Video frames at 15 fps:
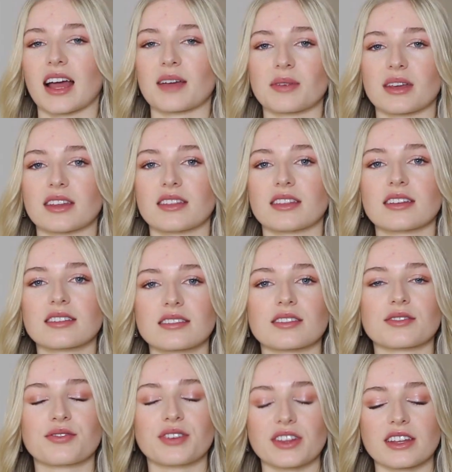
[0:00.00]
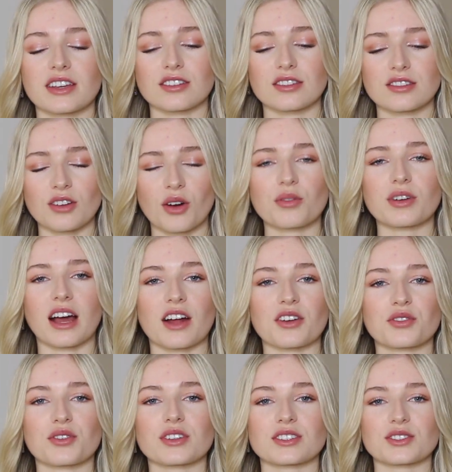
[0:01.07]
I mean, this feeling is so
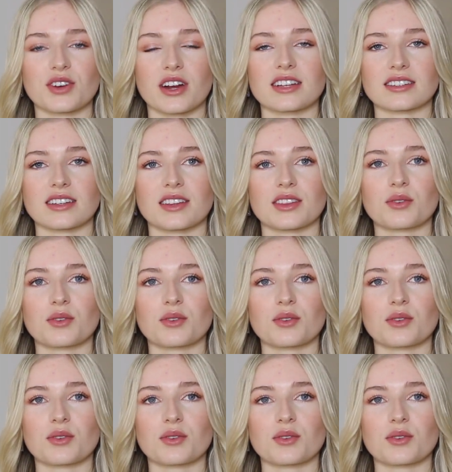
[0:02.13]
natural, it's crazy.